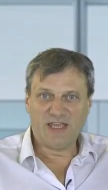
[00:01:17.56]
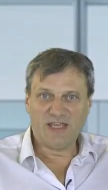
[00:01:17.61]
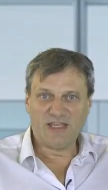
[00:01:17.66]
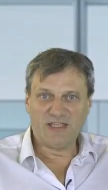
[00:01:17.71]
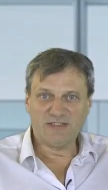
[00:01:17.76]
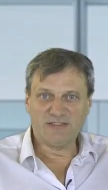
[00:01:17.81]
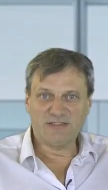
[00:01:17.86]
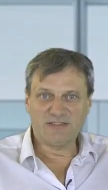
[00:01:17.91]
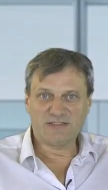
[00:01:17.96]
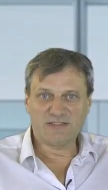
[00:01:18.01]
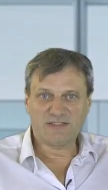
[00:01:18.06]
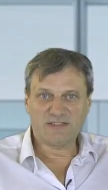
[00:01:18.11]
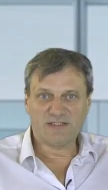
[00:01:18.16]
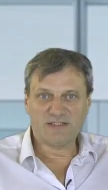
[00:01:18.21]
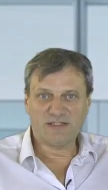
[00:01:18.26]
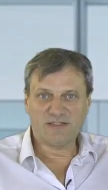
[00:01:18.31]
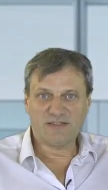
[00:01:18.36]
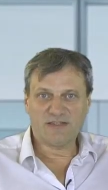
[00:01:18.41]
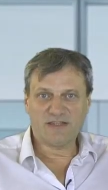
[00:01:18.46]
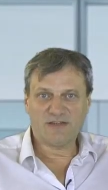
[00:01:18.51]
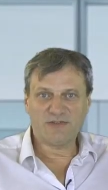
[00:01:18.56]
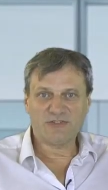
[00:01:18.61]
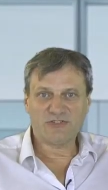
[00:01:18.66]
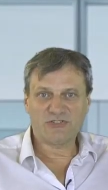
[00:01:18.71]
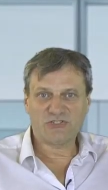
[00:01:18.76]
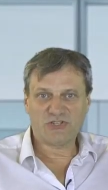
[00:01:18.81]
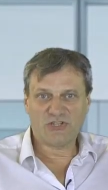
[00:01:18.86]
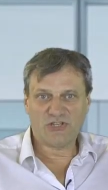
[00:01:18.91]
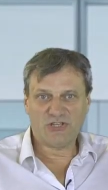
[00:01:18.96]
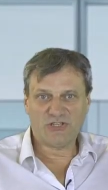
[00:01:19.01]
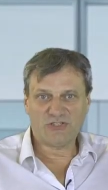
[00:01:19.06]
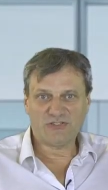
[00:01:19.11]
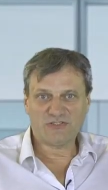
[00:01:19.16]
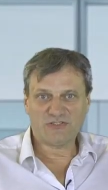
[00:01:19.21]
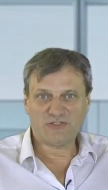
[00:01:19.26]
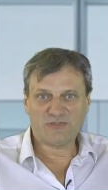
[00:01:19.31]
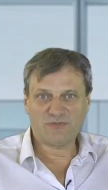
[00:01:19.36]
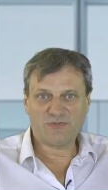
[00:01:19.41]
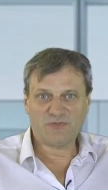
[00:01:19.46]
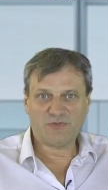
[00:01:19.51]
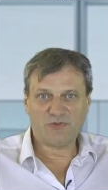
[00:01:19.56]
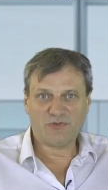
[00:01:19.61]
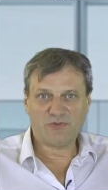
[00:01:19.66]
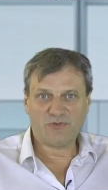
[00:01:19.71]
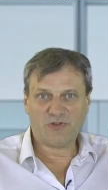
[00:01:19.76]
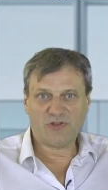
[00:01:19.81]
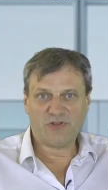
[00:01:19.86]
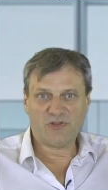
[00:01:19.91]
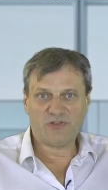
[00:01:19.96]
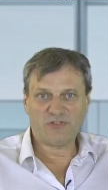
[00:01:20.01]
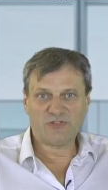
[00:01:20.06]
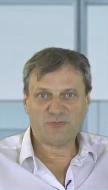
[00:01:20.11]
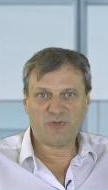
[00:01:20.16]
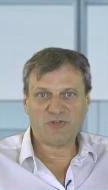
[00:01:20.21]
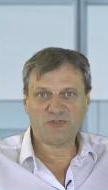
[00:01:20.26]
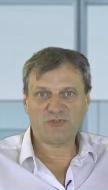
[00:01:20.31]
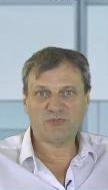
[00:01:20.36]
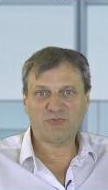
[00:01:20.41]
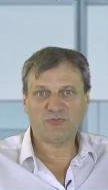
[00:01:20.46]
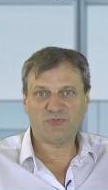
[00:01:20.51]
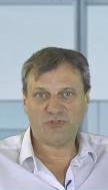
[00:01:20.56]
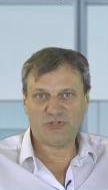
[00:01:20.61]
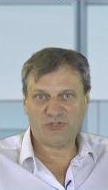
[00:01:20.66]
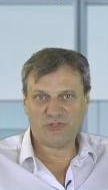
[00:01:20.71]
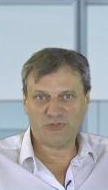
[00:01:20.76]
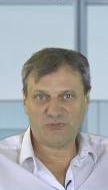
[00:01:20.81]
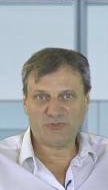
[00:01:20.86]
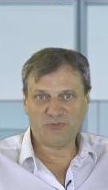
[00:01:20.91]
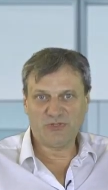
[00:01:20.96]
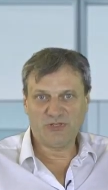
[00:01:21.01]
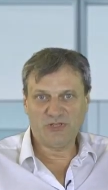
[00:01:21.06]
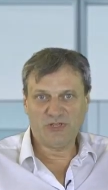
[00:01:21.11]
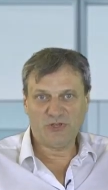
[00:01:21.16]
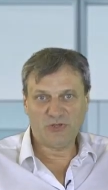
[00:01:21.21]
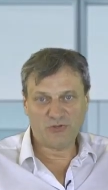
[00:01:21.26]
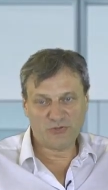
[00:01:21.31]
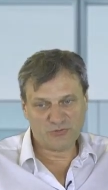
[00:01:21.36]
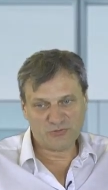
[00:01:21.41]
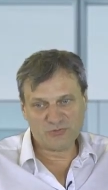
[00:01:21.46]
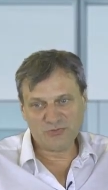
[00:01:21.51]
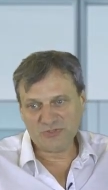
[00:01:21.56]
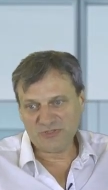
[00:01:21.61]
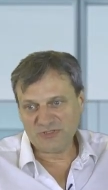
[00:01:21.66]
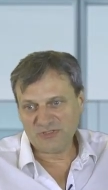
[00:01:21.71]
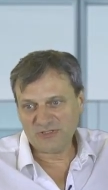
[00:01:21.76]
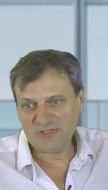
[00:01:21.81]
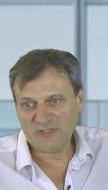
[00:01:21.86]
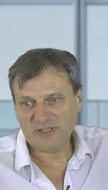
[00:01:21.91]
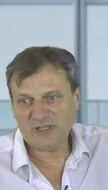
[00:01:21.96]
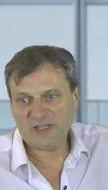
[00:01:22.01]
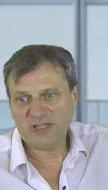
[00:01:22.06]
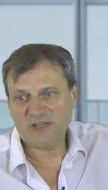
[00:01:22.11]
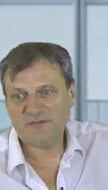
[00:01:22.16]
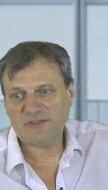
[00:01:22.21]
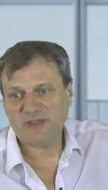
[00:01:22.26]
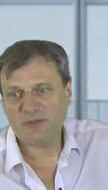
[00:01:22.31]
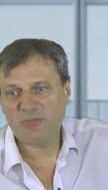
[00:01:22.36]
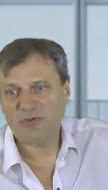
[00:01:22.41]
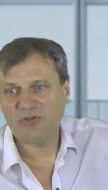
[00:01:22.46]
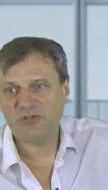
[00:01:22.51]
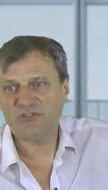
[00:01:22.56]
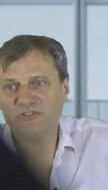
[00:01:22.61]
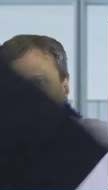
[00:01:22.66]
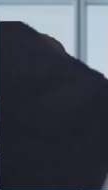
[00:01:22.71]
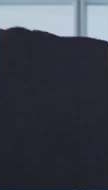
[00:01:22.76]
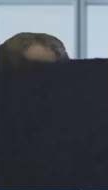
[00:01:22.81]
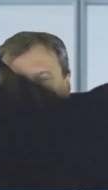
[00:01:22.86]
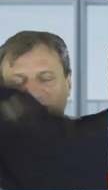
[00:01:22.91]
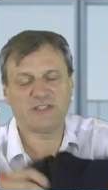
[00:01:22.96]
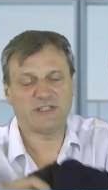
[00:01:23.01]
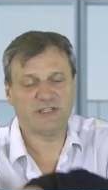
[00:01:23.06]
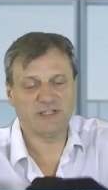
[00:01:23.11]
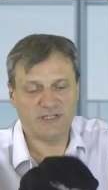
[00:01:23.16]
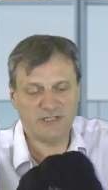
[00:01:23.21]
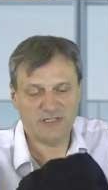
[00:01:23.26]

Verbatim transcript: and there is a chance for a special few who, if they purchase